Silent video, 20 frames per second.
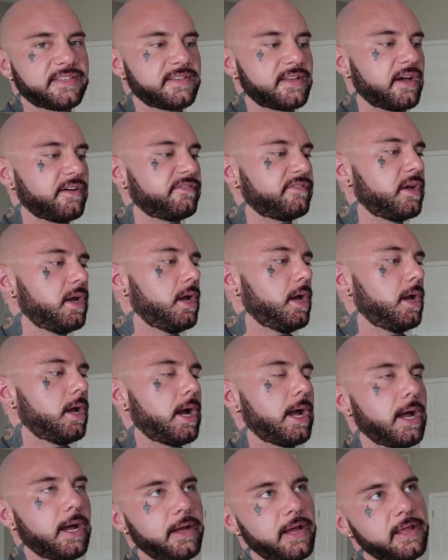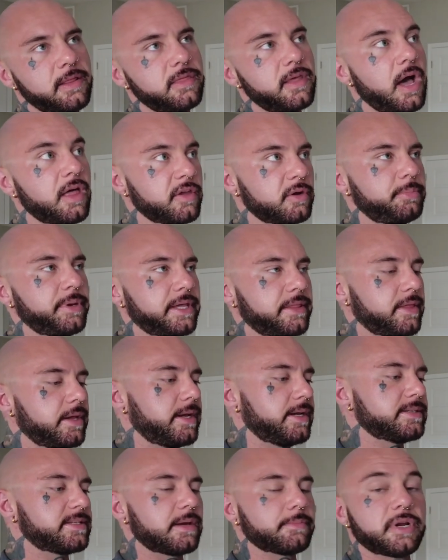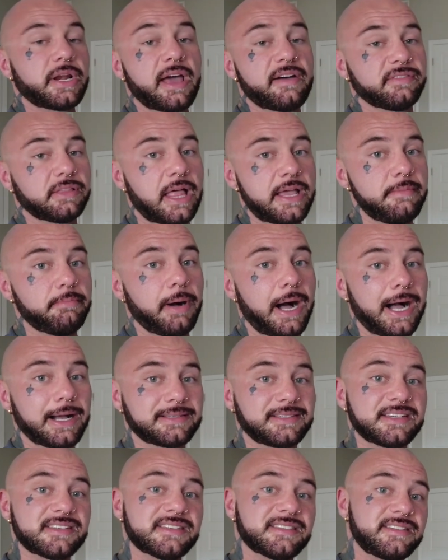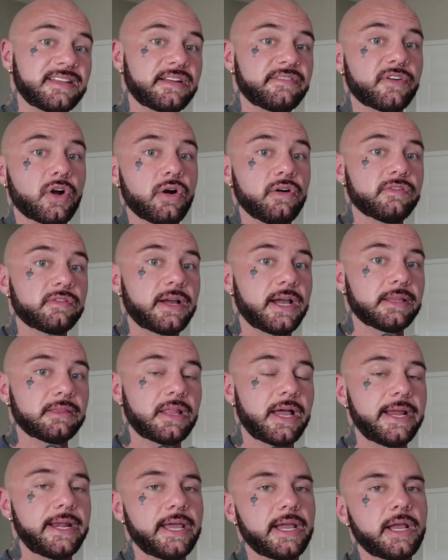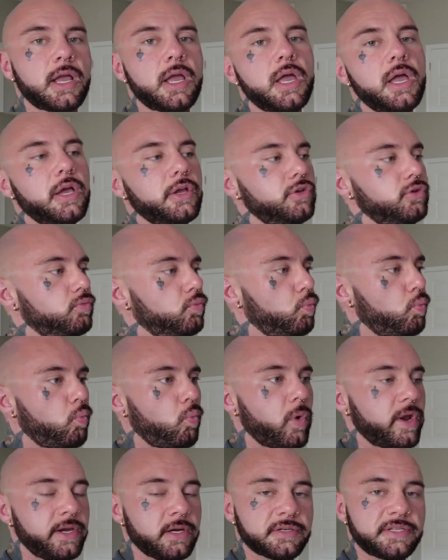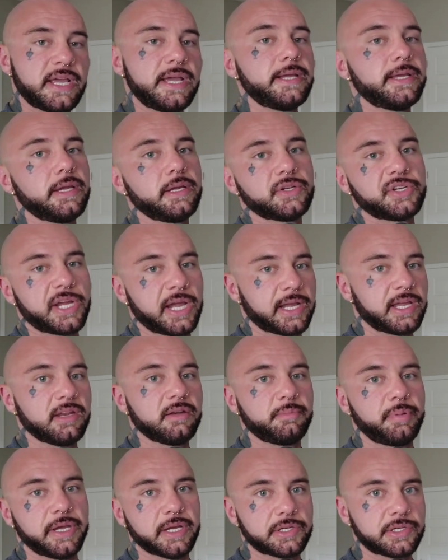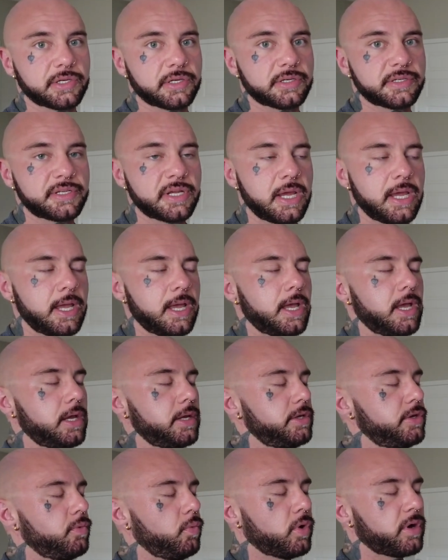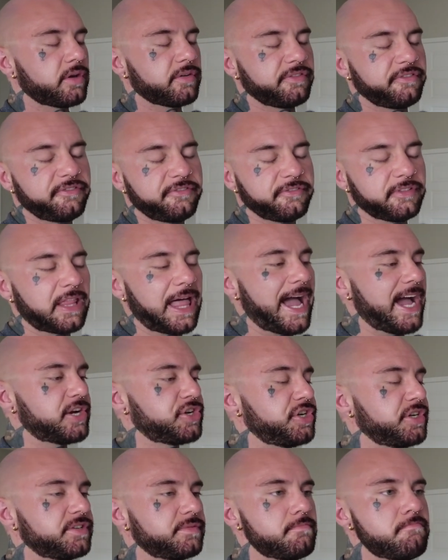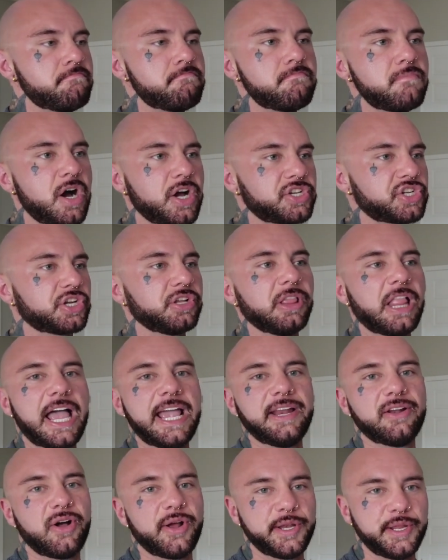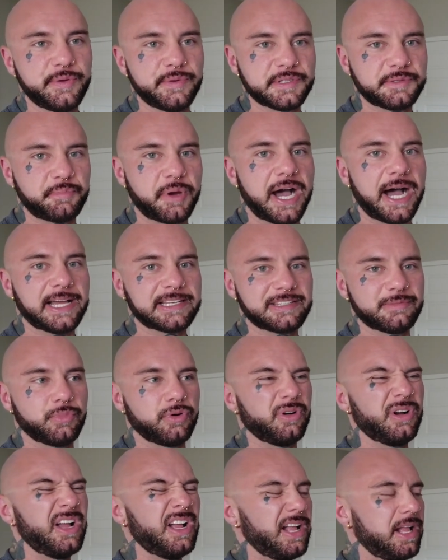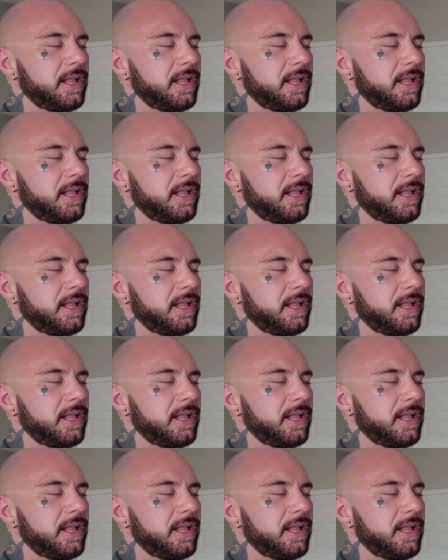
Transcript: stuff. And the other big thing is I'm gonna have light boxes instead of overhead lighting. When you're taking check-in pictures, you wanna flash as much light on you as possible,